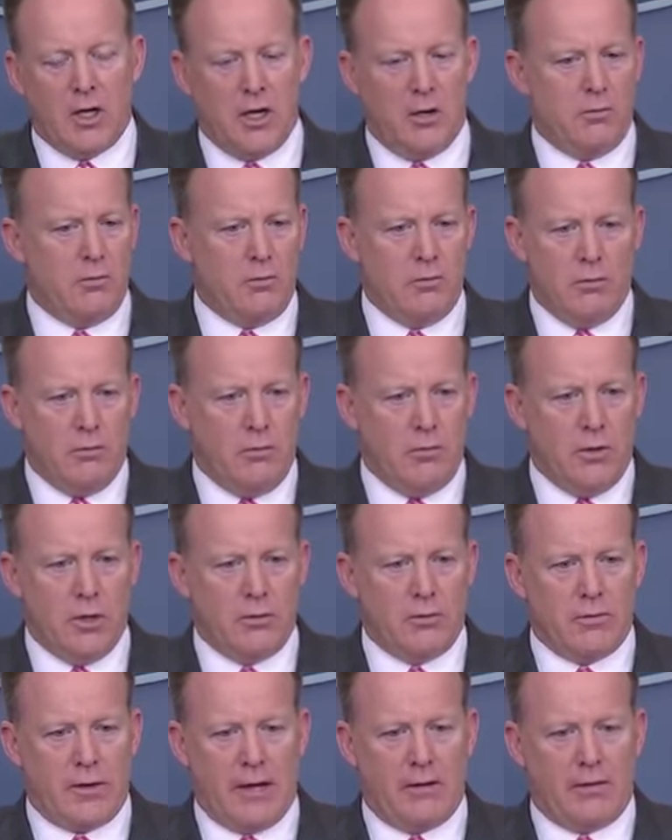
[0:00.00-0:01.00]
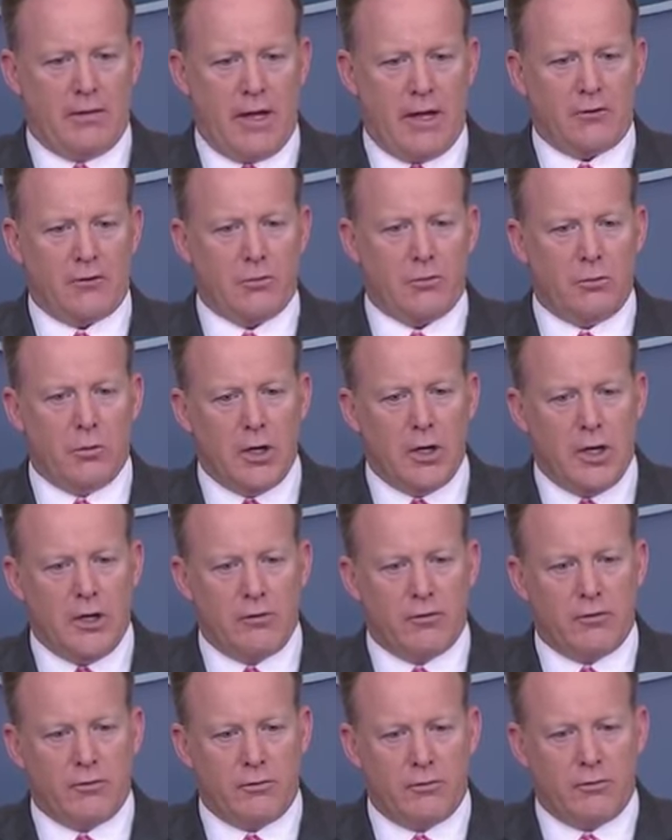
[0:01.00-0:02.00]
um, you know that that's what
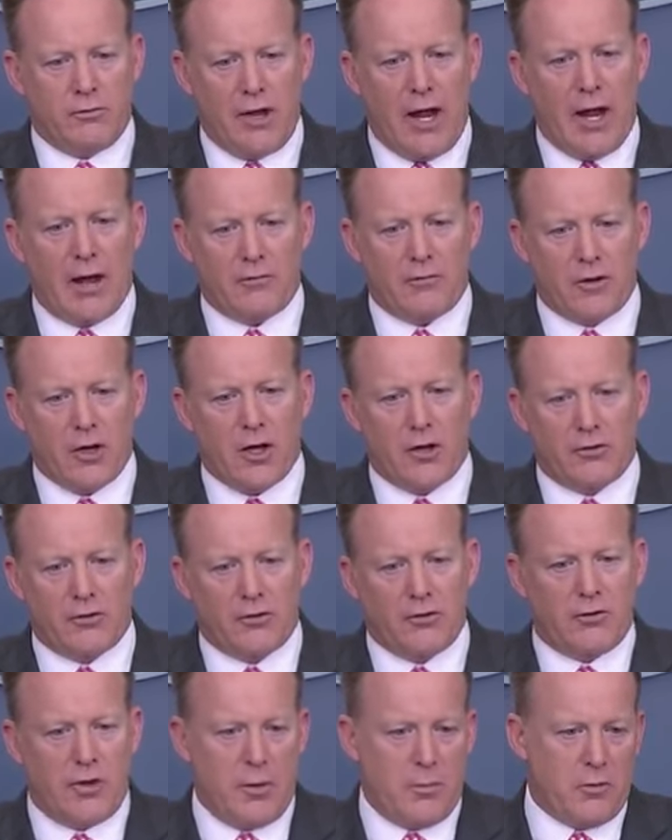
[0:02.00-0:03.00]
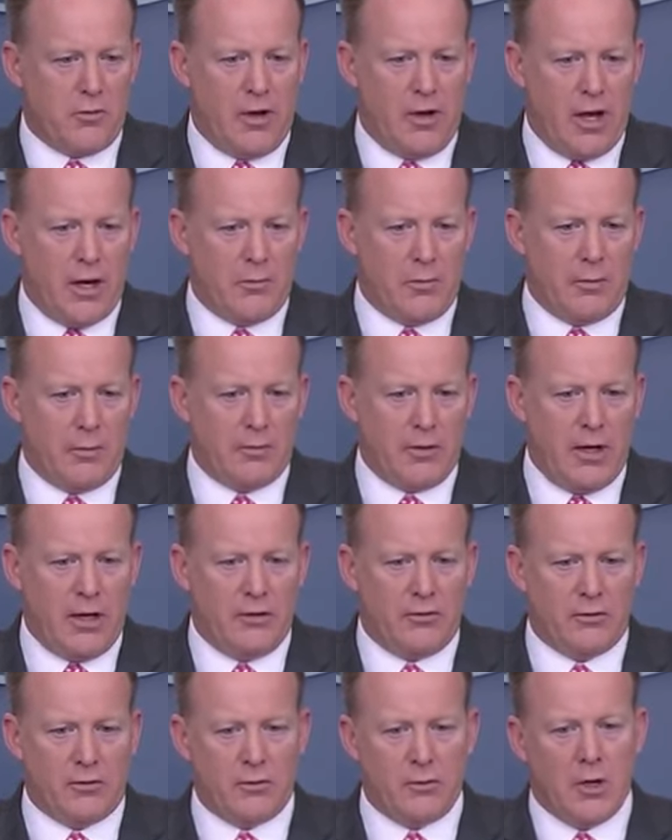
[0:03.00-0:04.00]
his staff does is they provide him
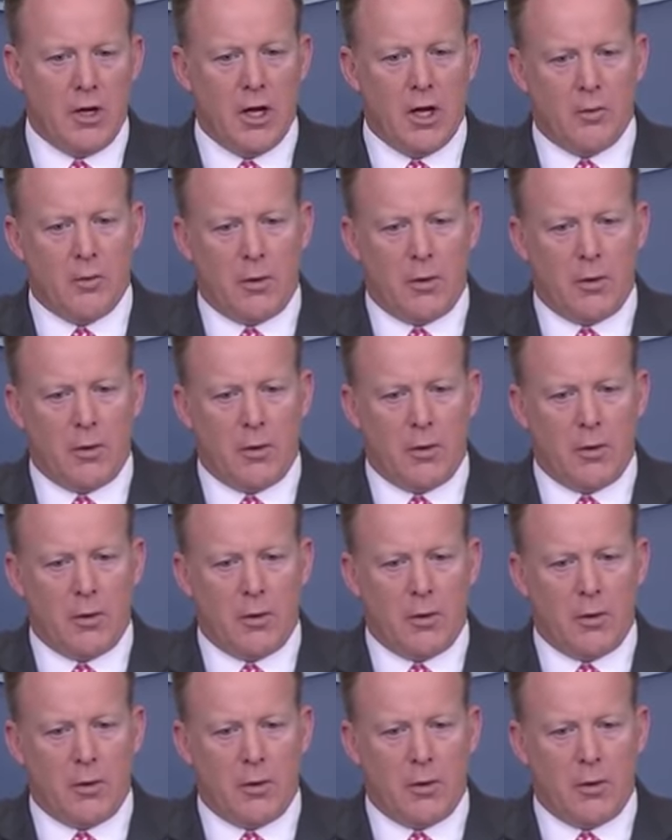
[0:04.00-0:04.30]
updates and